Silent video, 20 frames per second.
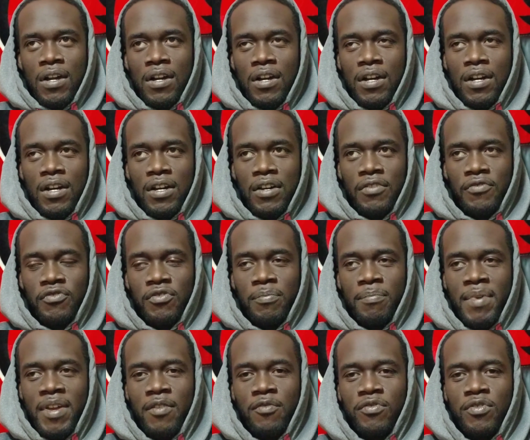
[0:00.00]
Uh, the,
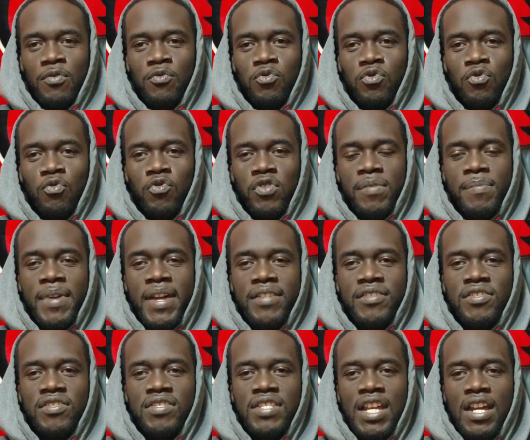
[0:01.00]
the, the
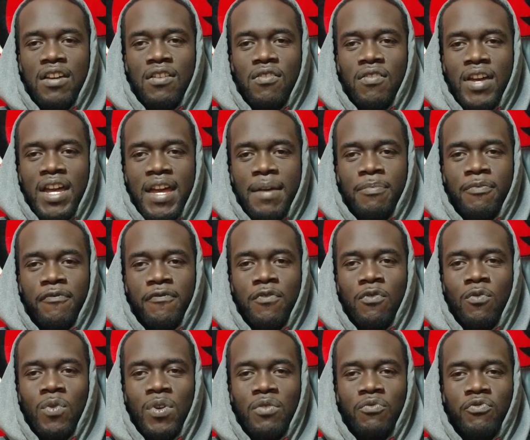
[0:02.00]
rematch is not going to happen
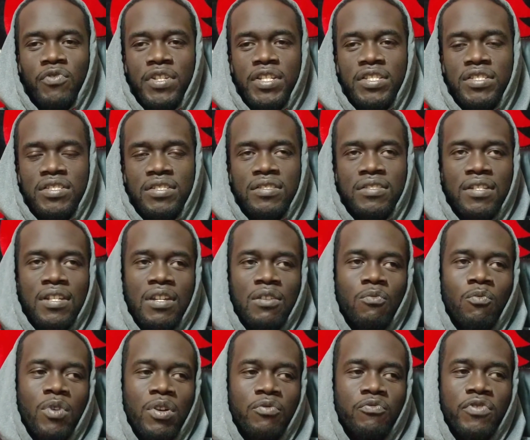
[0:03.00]
for one reason
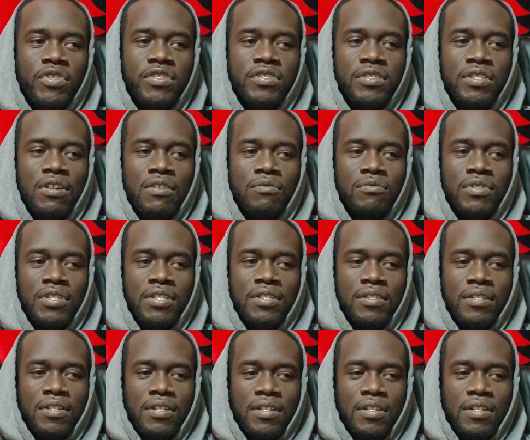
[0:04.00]
and one reason only.